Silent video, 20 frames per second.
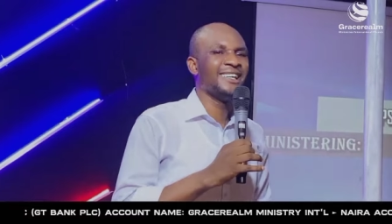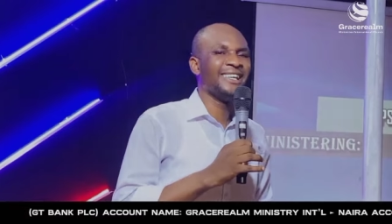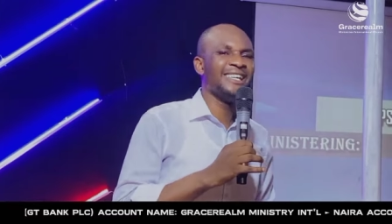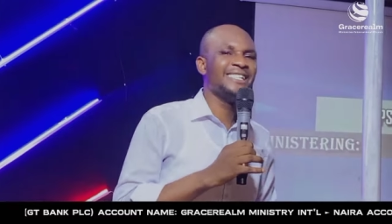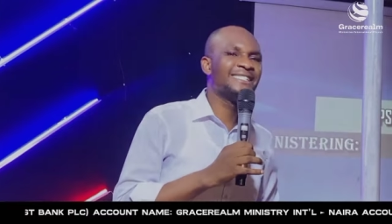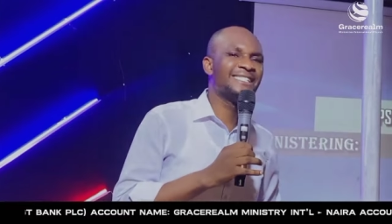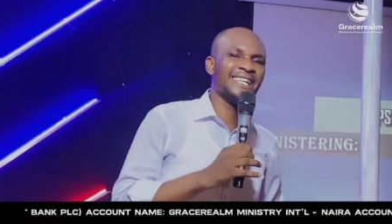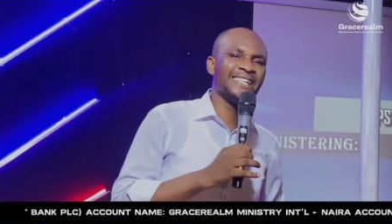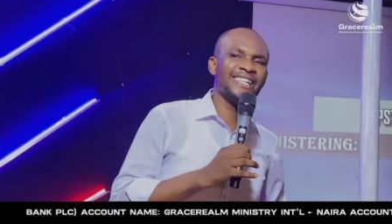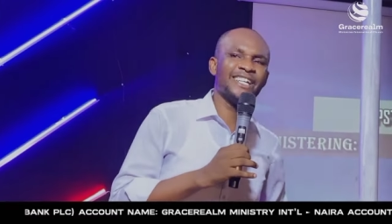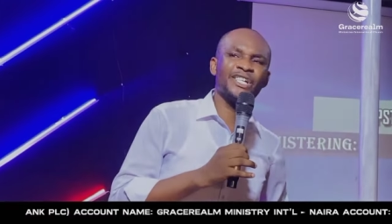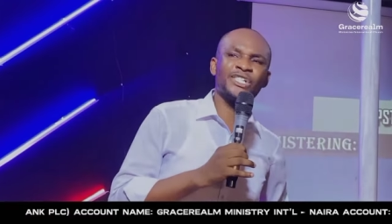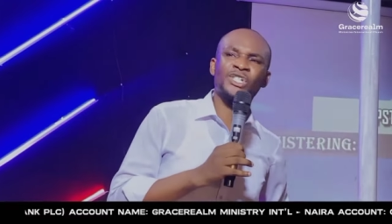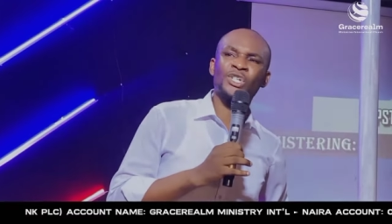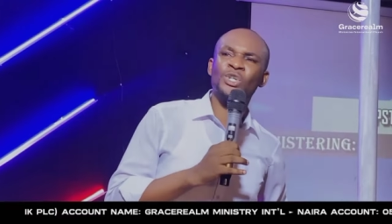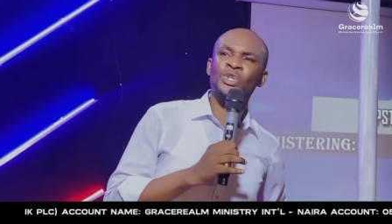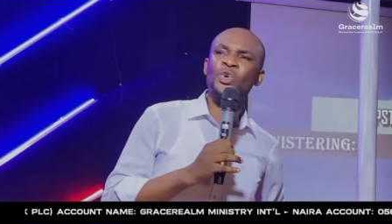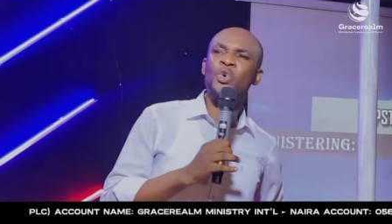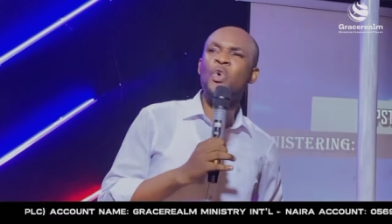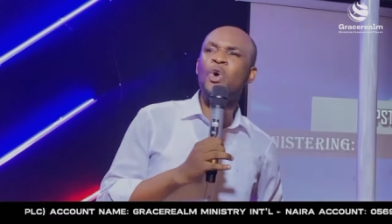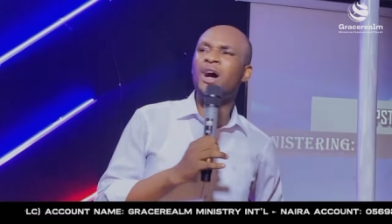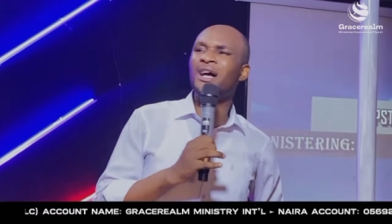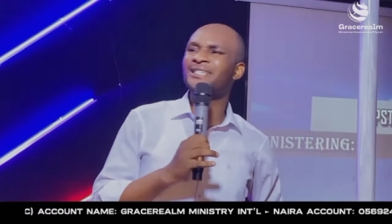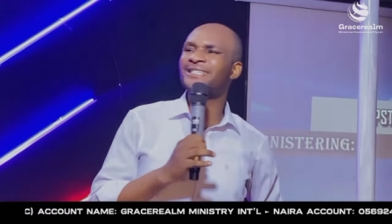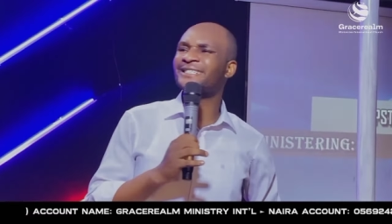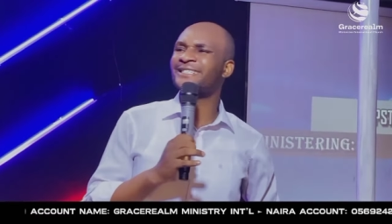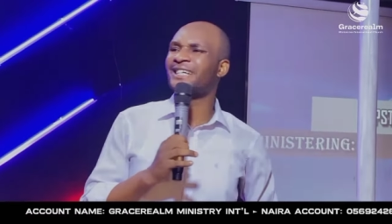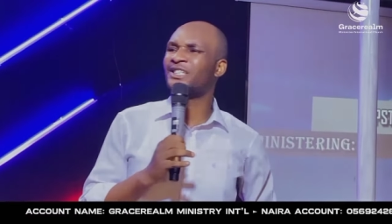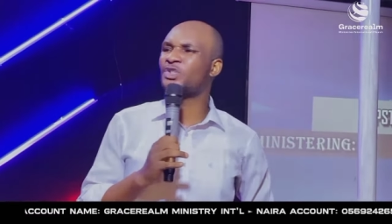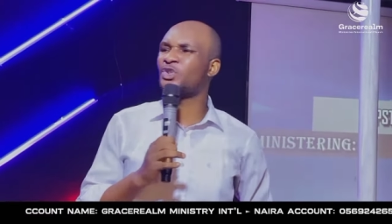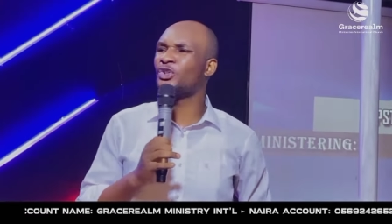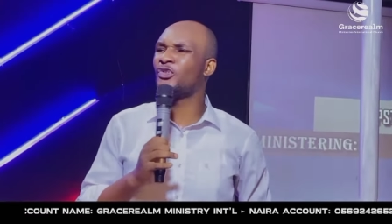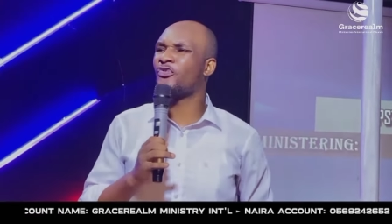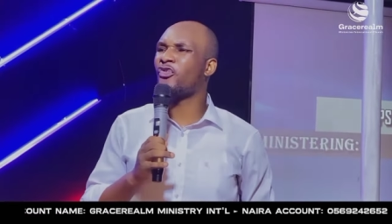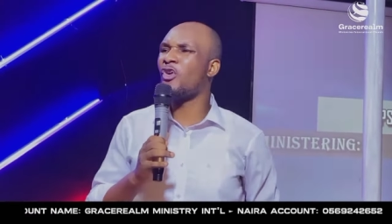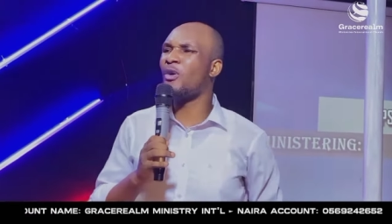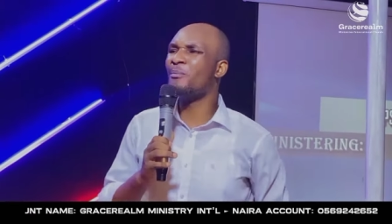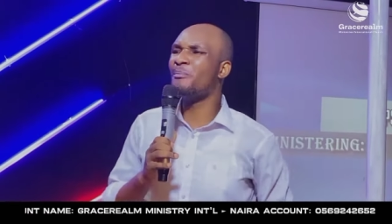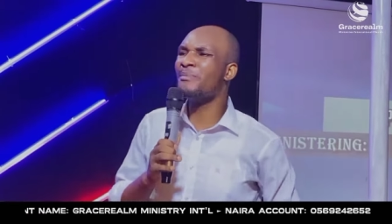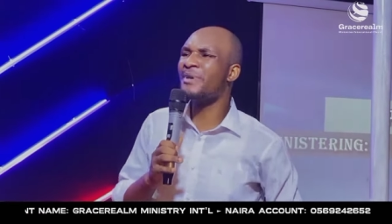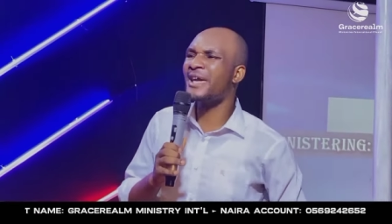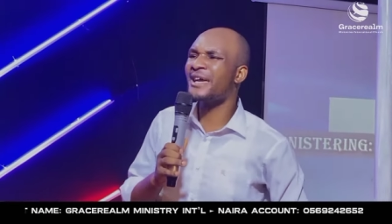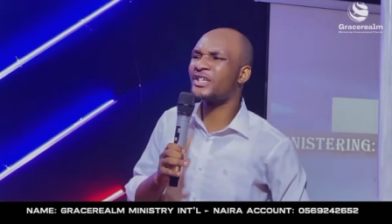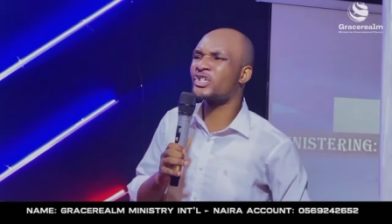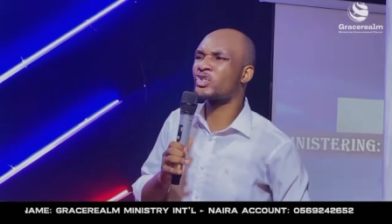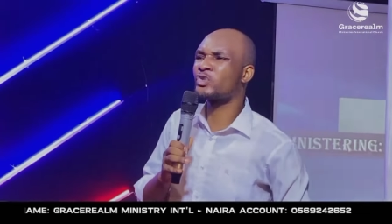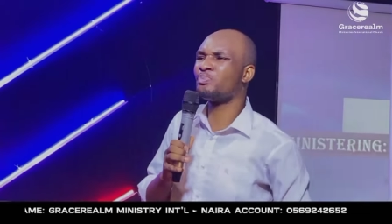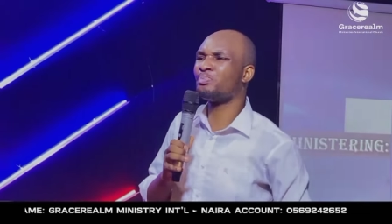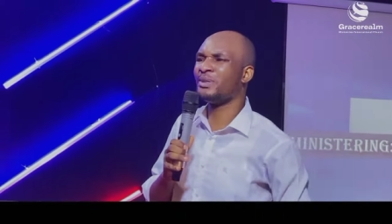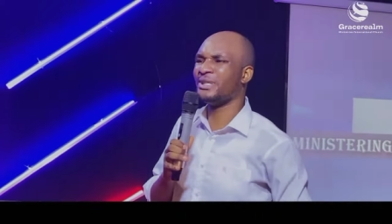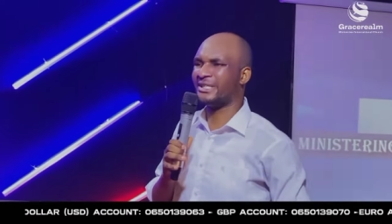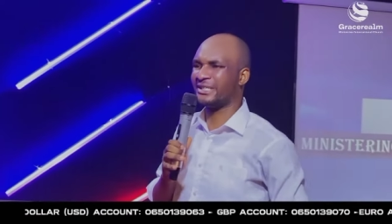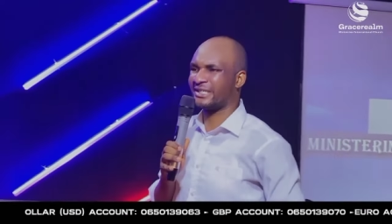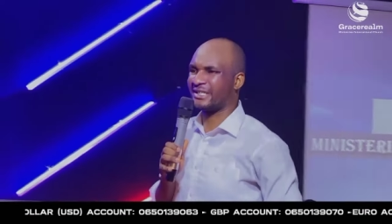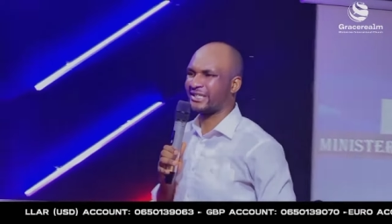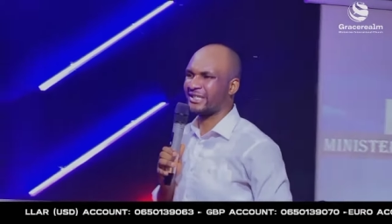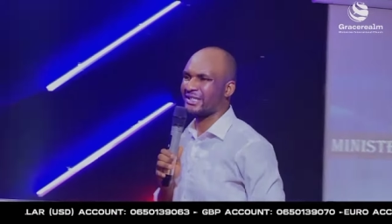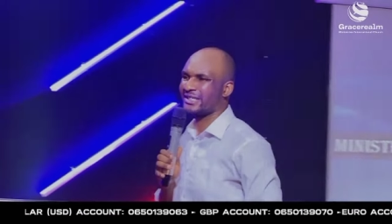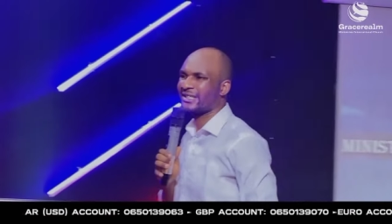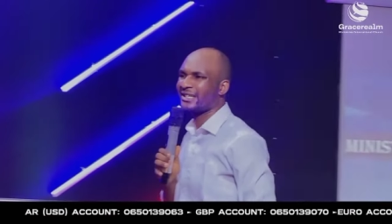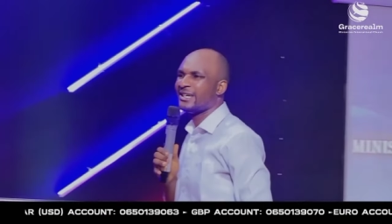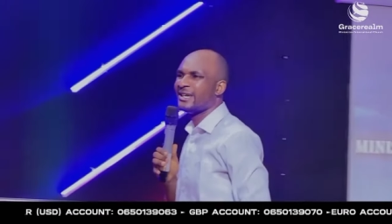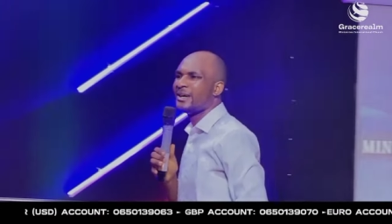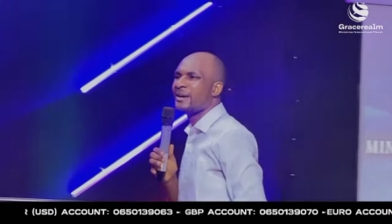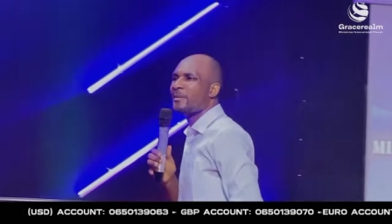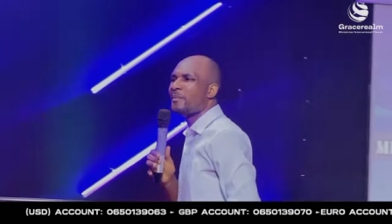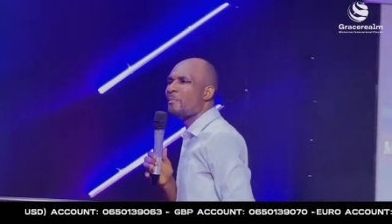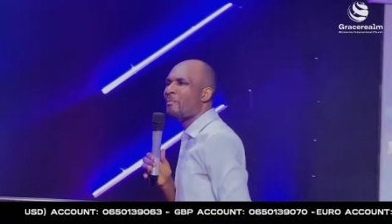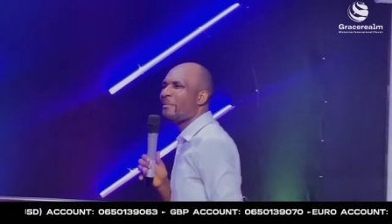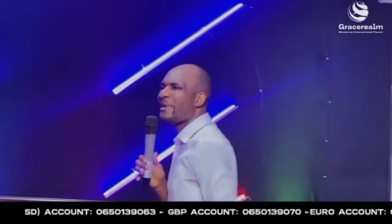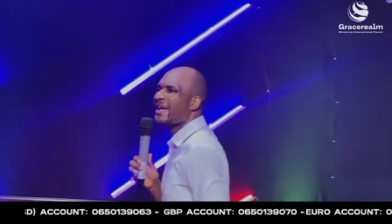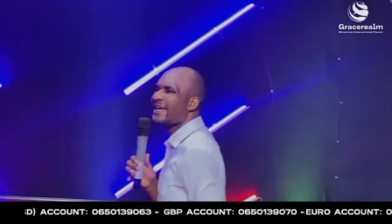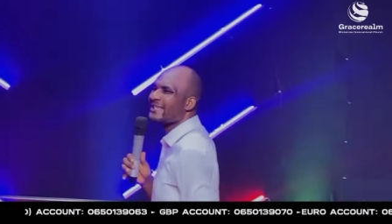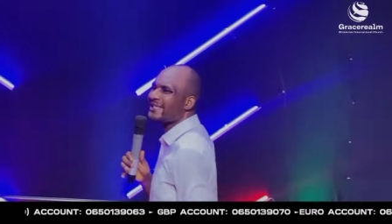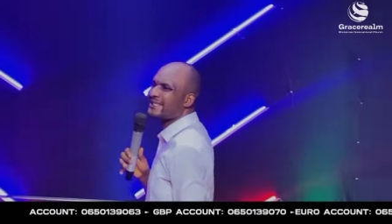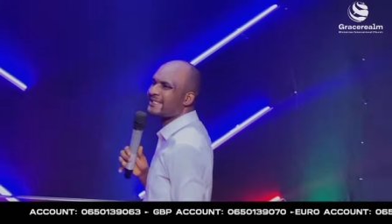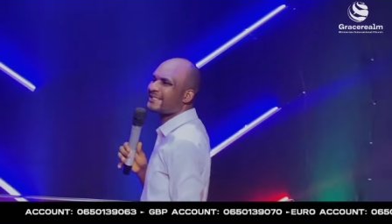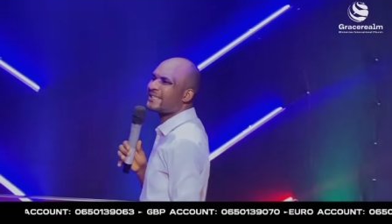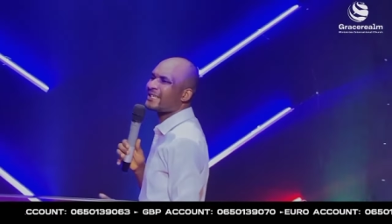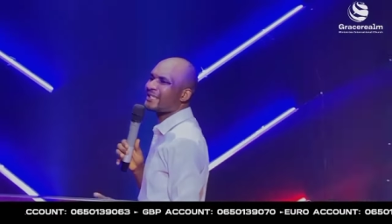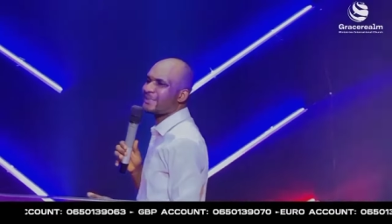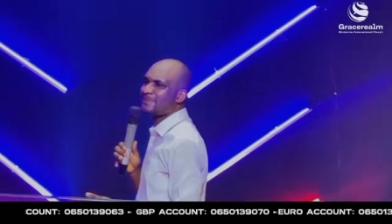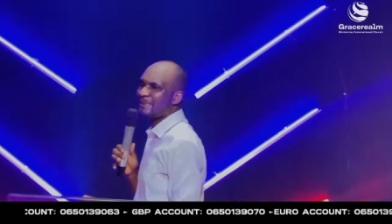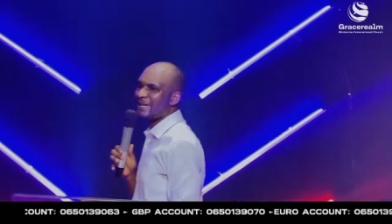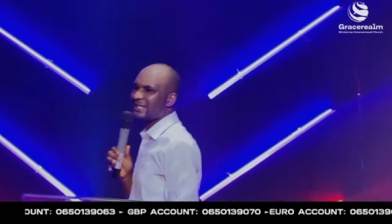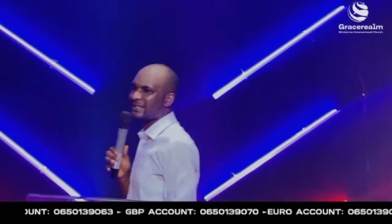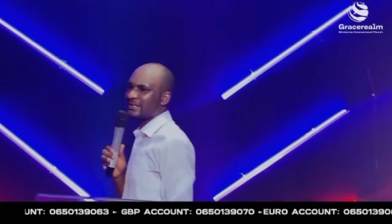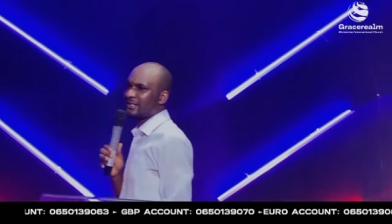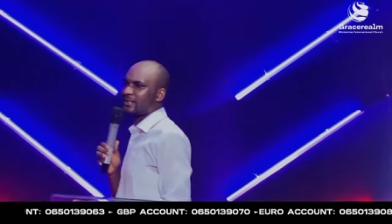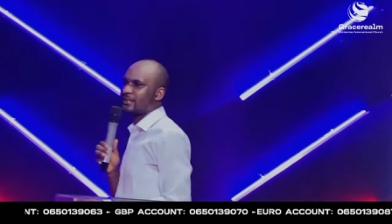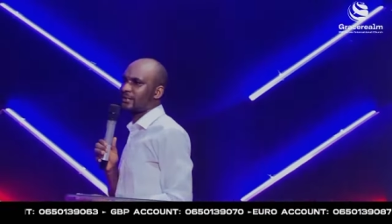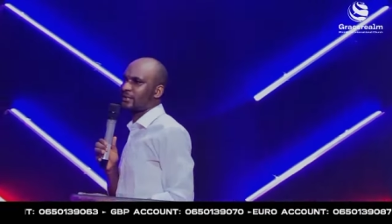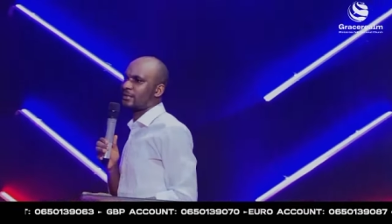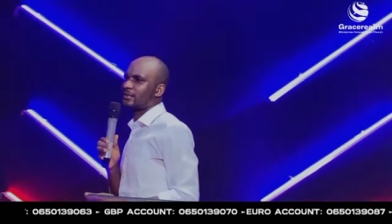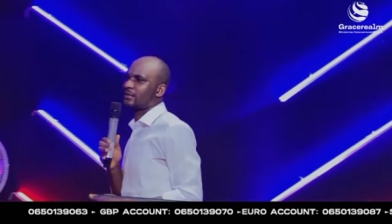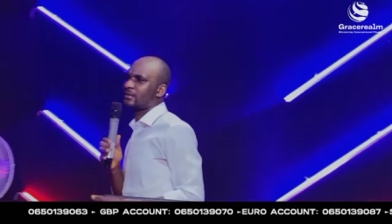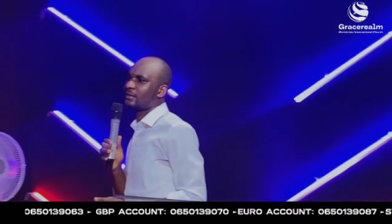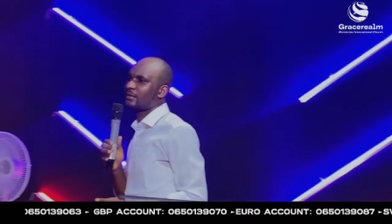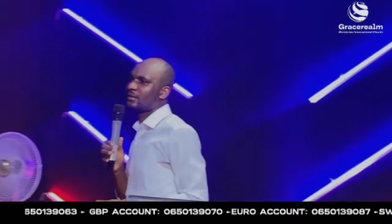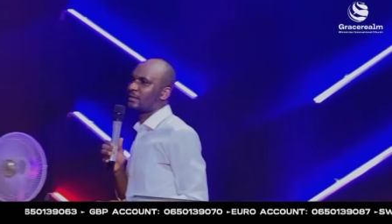a generation who has settled for mere speech, mere statements.